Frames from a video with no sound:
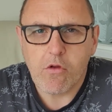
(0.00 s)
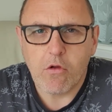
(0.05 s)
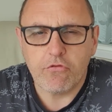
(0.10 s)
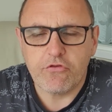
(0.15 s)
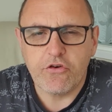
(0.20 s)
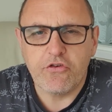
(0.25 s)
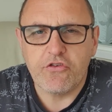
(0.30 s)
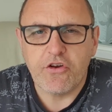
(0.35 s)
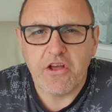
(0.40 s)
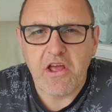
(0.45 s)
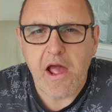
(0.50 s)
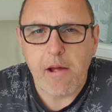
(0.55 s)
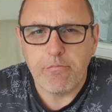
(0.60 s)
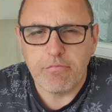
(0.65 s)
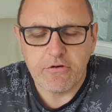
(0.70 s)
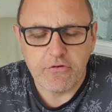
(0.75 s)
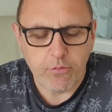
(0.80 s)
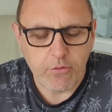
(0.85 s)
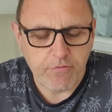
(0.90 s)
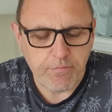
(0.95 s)
Just a
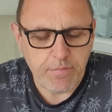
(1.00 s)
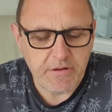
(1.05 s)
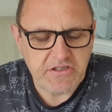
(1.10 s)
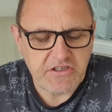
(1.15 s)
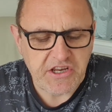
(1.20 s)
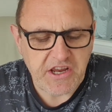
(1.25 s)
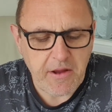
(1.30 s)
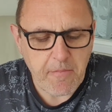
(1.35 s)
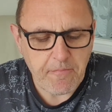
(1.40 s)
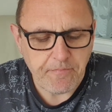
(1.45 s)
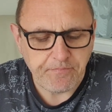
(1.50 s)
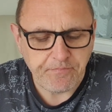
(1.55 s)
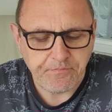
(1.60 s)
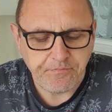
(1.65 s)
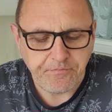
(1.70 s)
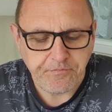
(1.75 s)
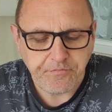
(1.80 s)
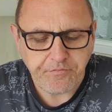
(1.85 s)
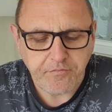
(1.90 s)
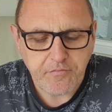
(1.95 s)
cabbage with biscuit,
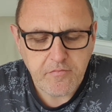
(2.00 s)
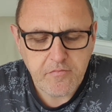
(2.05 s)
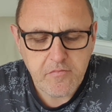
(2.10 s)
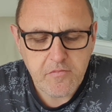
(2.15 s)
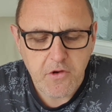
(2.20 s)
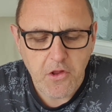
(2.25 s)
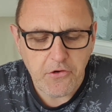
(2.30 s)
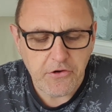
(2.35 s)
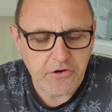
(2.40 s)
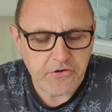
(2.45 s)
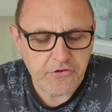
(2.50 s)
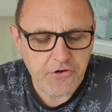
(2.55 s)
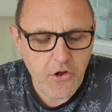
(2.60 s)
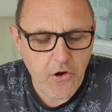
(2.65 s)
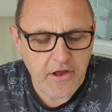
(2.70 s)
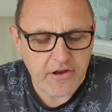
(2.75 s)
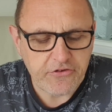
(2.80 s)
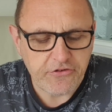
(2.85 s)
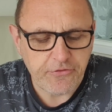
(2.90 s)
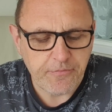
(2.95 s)
and it's
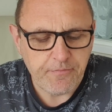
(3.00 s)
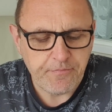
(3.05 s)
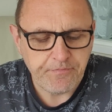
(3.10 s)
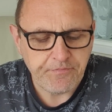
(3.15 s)
nice.